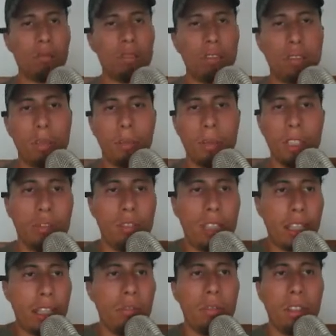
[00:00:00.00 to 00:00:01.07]
someone who's
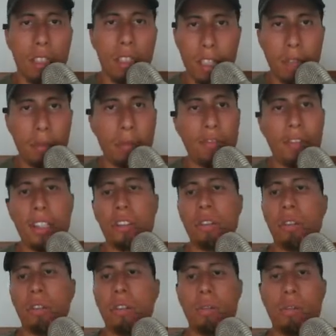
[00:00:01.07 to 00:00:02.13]
like a real estate
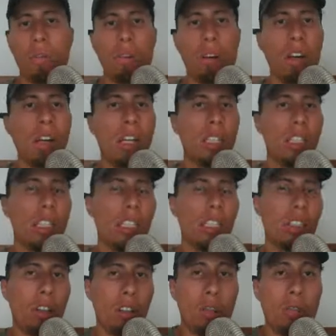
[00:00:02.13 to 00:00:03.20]
professional or,
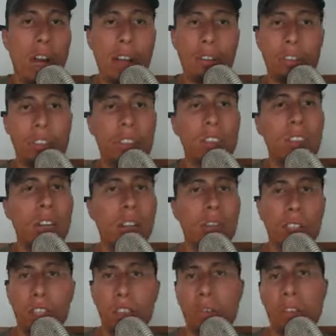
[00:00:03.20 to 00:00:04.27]
loan officer and stuff,
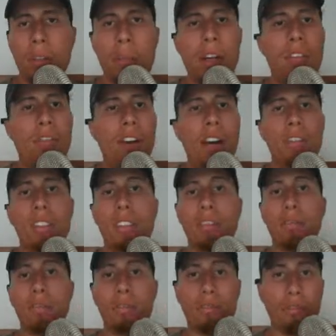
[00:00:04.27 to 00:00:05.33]
and you're doing about
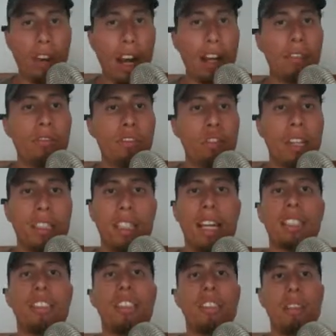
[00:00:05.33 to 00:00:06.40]
5
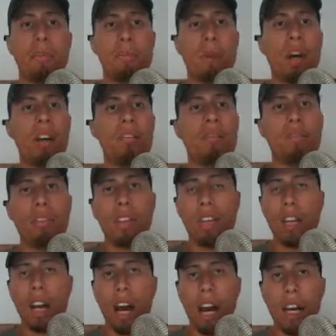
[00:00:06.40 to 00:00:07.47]
transactions and above
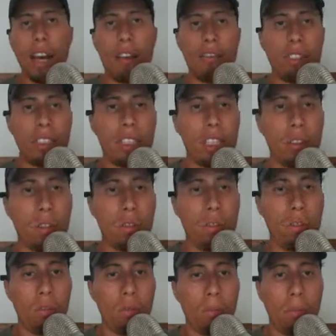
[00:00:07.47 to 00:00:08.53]
every
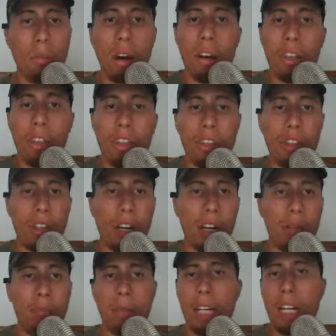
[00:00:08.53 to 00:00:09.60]
single month,
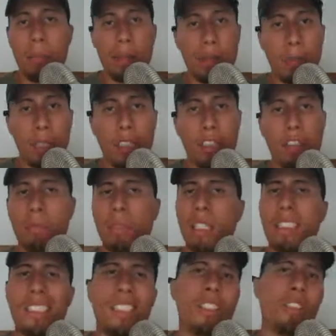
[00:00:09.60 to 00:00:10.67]
might not be a big deal. But
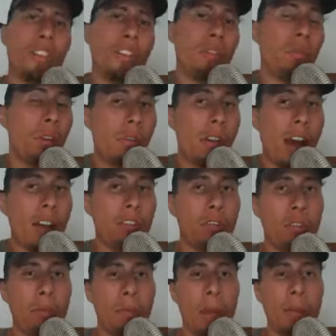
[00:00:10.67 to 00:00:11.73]
let's say you're a new loan
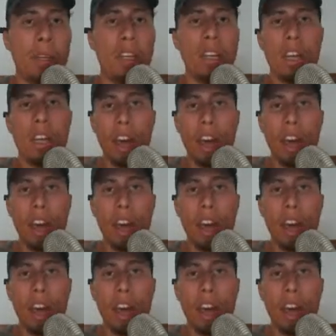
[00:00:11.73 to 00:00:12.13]
officer, or maybe,